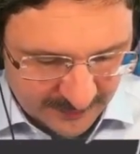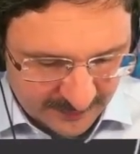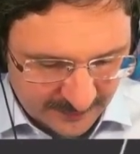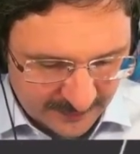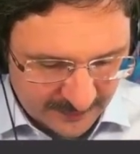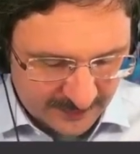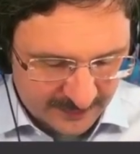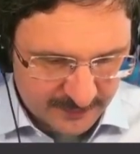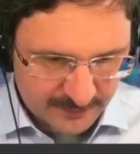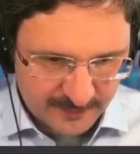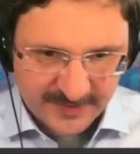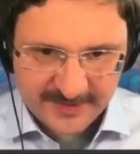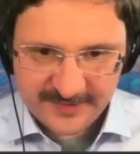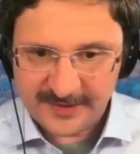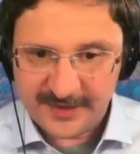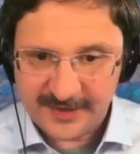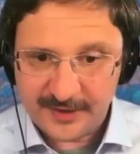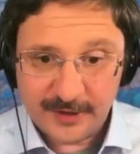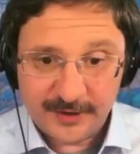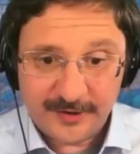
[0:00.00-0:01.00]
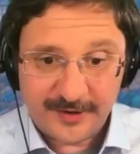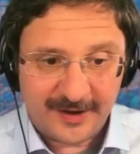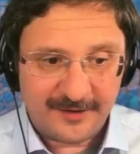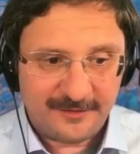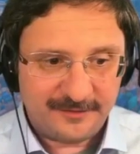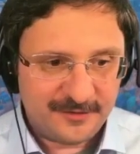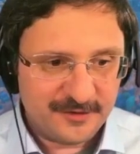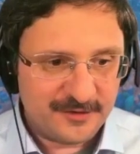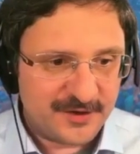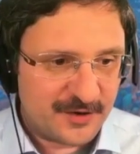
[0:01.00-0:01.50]
that's basically what you
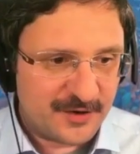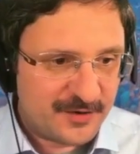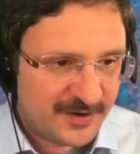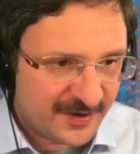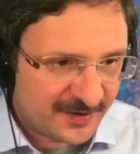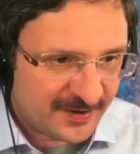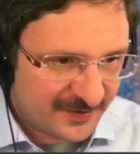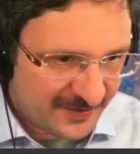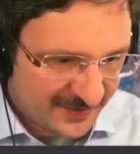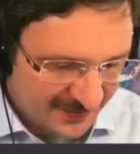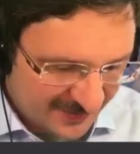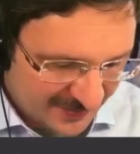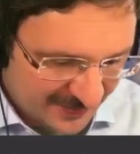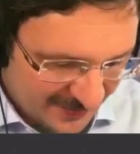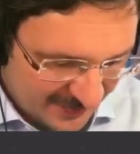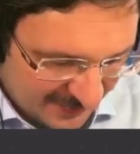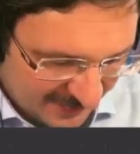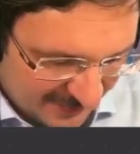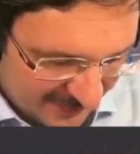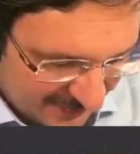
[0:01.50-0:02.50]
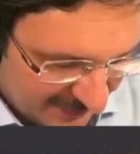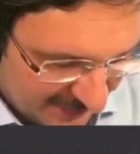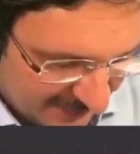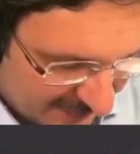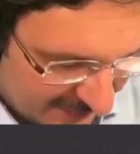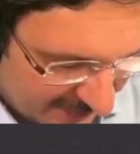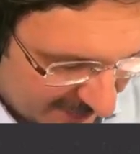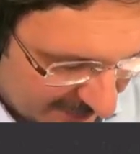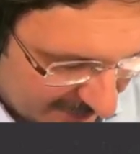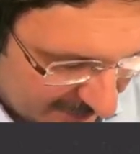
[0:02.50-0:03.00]
have to know here,
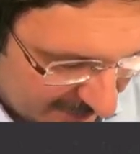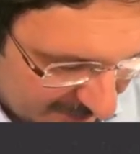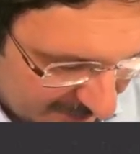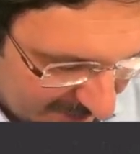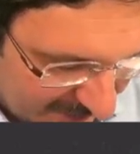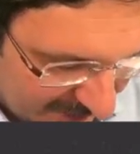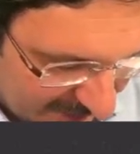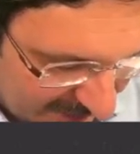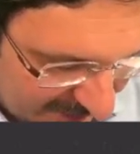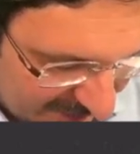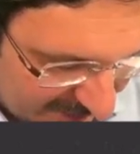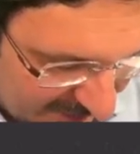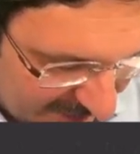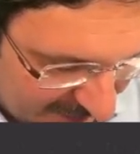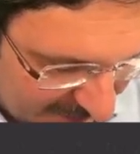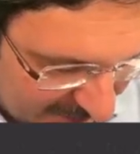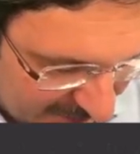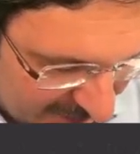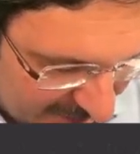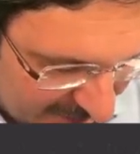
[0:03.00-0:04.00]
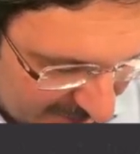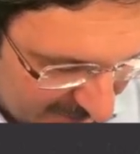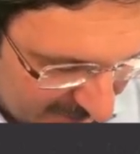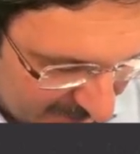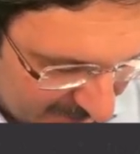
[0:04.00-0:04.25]
is given.